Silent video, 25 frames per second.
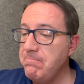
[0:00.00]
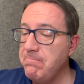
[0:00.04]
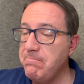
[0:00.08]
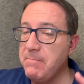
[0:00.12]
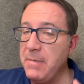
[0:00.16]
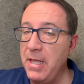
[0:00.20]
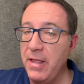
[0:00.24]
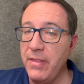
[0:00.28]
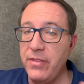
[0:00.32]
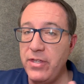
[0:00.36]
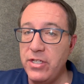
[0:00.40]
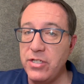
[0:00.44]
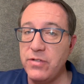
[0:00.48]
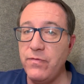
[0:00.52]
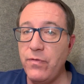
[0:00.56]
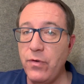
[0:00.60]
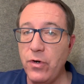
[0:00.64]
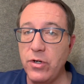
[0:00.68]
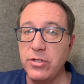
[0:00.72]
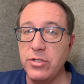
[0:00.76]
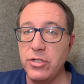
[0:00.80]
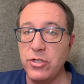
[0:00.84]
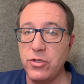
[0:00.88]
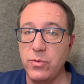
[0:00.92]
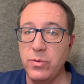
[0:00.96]
Now, this
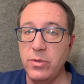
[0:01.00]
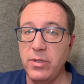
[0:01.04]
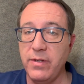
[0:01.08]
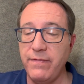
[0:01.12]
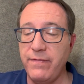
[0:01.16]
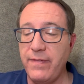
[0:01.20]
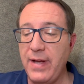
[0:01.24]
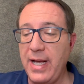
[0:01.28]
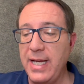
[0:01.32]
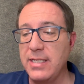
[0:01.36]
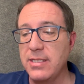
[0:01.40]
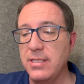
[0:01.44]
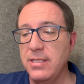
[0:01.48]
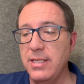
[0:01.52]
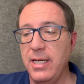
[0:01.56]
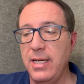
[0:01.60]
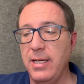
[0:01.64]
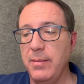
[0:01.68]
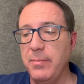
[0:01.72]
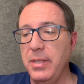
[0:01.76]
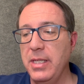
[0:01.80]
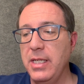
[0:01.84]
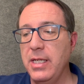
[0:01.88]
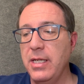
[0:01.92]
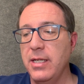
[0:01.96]
verse is really
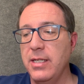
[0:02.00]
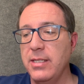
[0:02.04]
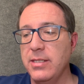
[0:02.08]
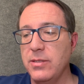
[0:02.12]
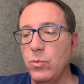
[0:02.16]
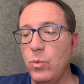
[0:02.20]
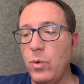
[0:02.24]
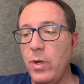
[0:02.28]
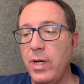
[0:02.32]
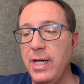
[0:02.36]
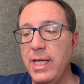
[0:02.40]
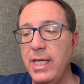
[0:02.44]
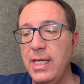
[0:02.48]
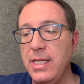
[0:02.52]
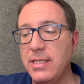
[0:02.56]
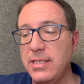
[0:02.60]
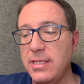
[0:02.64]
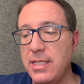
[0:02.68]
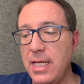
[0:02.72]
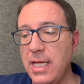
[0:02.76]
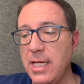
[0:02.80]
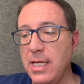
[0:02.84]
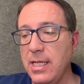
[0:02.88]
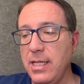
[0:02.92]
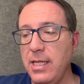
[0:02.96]
fascinating because what he's
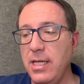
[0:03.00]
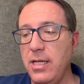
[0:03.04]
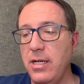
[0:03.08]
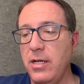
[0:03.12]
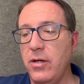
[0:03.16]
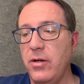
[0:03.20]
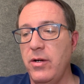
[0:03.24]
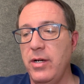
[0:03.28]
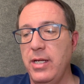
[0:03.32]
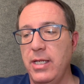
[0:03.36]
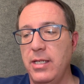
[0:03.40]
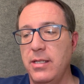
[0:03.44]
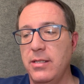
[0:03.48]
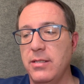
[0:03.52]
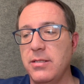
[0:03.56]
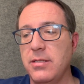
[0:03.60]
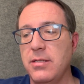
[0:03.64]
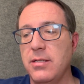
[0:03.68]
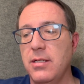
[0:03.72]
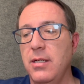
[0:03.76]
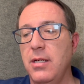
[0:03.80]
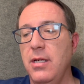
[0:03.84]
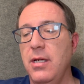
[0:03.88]
saying in here is